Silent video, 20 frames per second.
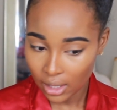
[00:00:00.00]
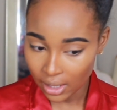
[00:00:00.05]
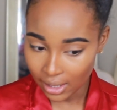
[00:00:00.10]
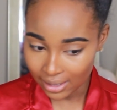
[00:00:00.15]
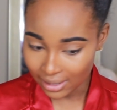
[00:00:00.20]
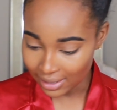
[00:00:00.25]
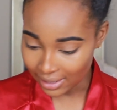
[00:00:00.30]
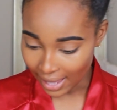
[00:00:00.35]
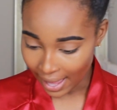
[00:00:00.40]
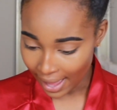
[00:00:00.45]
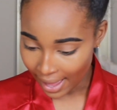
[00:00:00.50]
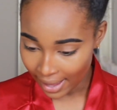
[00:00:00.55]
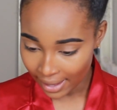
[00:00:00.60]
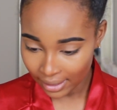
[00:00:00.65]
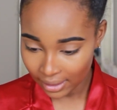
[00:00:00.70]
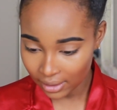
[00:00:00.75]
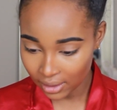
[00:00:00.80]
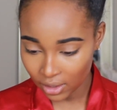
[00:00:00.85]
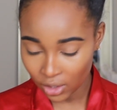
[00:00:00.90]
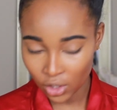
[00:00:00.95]
Is
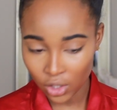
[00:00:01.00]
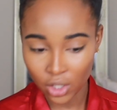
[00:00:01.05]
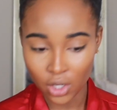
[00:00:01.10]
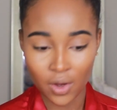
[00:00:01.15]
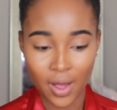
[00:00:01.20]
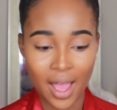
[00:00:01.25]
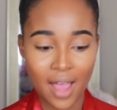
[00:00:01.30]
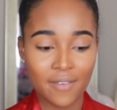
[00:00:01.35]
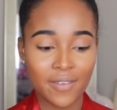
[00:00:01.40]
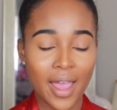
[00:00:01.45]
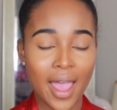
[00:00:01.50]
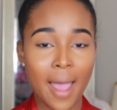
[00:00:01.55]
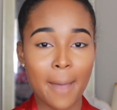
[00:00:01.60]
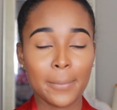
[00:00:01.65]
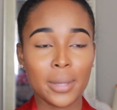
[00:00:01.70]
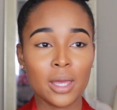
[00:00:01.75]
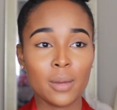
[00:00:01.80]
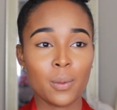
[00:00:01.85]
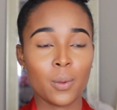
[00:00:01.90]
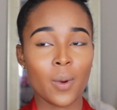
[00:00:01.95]
that, you know, I've
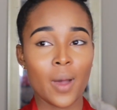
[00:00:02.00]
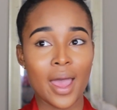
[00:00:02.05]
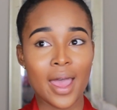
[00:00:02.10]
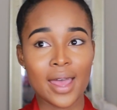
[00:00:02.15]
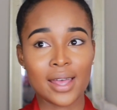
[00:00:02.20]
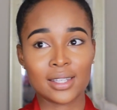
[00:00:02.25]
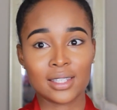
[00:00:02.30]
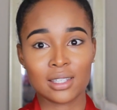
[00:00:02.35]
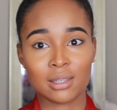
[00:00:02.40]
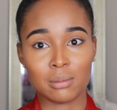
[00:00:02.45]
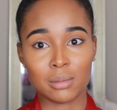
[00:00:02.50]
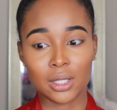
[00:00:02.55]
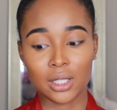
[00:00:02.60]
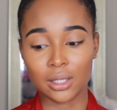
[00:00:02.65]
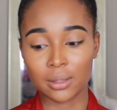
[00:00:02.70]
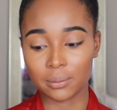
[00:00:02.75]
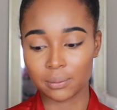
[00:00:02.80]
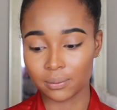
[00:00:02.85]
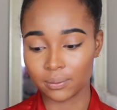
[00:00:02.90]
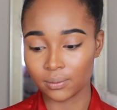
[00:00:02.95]
had people ask
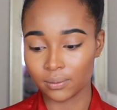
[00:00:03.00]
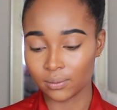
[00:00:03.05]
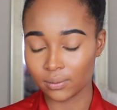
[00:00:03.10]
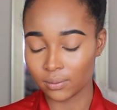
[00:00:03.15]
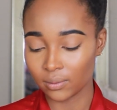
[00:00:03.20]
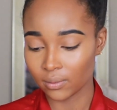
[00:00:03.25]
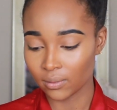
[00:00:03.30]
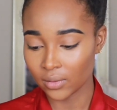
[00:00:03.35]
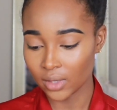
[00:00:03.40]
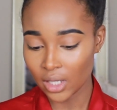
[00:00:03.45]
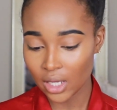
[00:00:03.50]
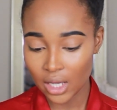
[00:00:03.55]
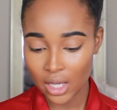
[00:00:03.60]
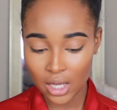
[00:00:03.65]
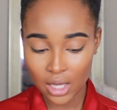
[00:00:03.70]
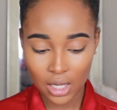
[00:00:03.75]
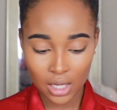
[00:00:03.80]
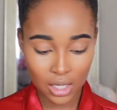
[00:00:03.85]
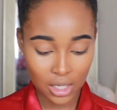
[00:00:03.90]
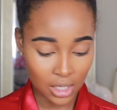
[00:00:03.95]
me,
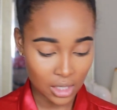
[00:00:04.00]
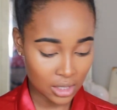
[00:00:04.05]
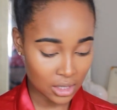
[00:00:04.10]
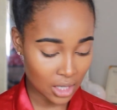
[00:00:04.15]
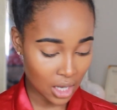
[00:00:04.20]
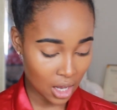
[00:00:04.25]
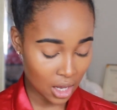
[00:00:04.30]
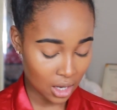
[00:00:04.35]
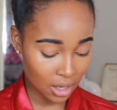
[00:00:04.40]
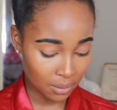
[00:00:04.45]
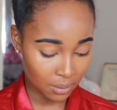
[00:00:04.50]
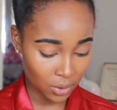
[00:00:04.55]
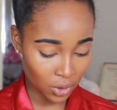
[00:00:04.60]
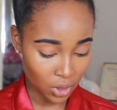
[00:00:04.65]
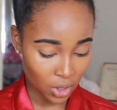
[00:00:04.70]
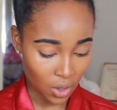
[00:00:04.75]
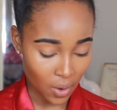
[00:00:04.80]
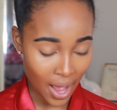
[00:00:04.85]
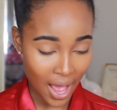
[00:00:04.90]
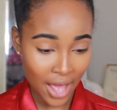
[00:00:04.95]

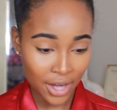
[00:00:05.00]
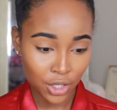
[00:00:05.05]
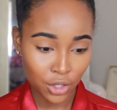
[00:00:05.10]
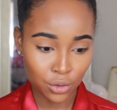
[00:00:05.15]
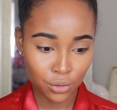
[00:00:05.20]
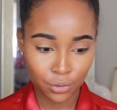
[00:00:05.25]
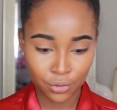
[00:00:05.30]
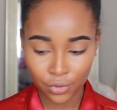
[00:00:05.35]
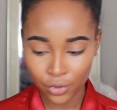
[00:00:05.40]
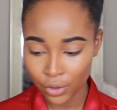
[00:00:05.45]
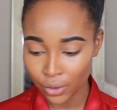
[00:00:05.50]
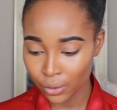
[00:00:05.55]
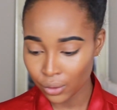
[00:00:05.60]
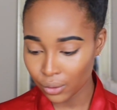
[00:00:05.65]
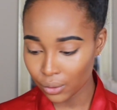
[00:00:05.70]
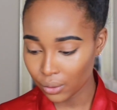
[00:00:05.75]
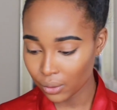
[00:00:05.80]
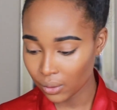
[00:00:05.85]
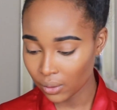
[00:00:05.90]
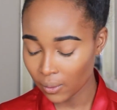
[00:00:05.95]
you know, how do you
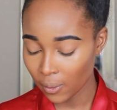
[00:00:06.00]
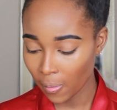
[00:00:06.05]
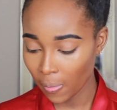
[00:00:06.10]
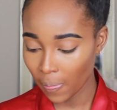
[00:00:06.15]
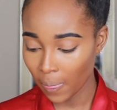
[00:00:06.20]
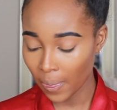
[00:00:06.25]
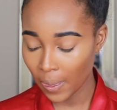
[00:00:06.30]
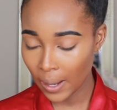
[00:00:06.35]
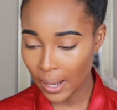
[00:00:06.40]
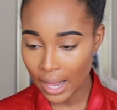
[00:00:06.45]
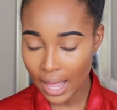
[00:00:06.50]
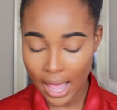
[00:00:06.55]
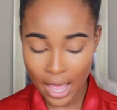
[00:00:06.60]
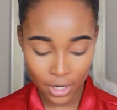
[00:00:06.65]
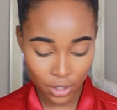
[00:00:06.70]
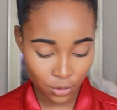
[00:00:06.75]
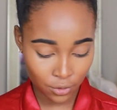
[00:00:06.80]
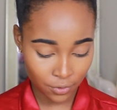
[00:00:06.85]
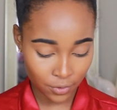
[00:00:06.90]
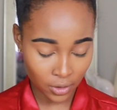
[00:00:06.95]
feel
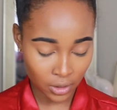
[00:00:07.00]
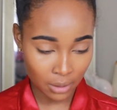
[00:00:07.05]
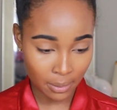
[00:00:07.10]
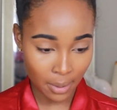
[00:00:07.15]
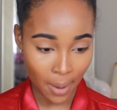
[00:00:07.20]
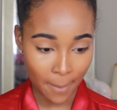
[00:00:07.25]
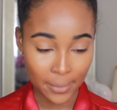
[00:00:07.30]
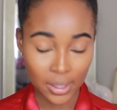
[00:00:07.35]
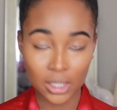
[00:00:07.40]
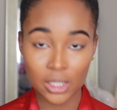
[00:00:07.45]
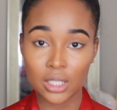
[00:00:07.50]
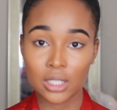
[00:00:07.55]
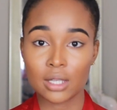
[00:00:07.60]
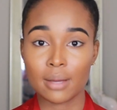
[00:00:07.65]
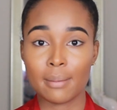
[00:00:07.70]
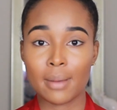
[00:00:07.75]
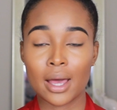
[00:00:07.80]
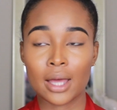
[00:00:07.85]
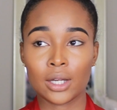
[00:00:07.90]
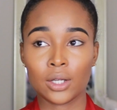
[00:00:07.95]
about meeting
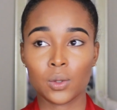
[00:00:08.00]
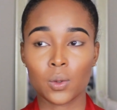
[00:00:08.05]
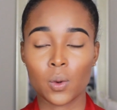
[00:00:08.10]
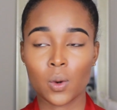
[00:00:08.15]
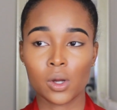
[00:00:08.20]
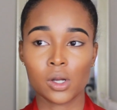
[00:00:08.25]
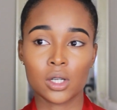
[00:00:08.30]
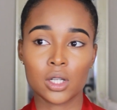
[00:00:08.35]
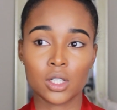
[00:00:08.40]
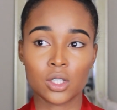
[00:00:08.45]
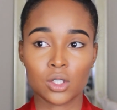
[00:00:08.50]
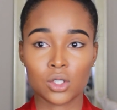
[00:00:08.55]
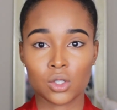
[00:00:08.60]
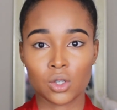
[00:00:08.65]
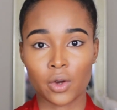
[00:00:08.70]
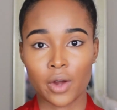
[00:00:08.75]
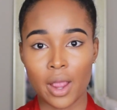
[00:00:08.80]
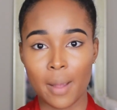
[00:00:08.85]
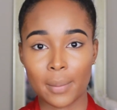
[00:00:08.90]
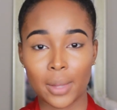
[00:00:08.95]
somebody on
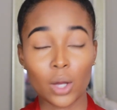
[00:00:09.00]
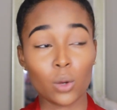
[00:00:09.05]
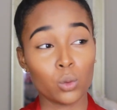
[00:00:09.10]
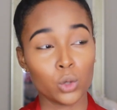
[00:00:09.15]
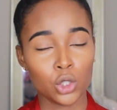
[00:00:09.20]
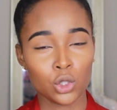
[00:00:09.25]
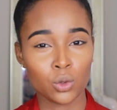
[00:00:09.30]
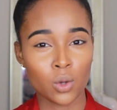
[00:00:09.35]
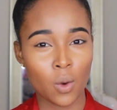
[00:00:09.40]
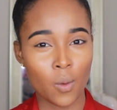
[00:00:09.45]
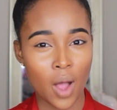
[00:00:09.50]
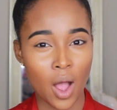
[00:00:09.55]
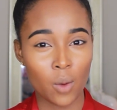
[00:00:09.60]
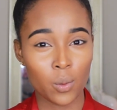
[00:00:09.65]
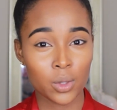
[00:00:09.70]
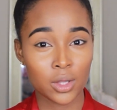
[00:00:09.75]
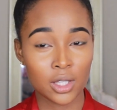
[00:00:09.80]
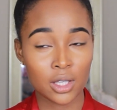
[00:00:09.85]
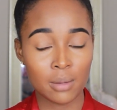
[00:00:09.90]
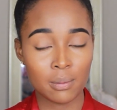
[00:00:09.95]
Instagram? Like, would you go
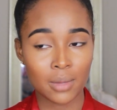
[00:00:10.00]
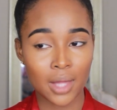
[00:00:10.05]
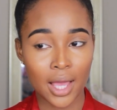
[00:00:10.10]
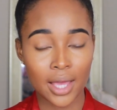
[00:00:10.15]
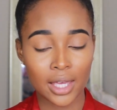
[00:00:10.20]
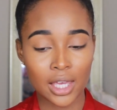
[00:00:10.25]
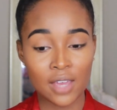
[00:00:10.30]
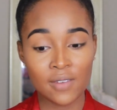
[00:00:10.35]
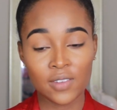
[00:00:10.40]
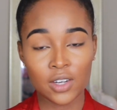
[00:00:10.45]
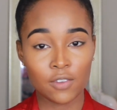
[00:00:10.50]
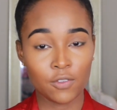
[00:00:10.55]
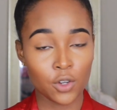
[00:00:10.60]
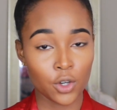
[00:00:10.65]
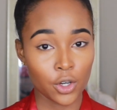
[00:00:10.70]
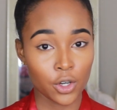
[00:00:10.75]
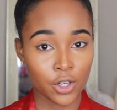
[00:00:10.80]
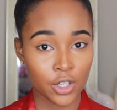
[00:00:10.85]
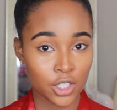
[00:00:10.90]
out with them, like even if you're a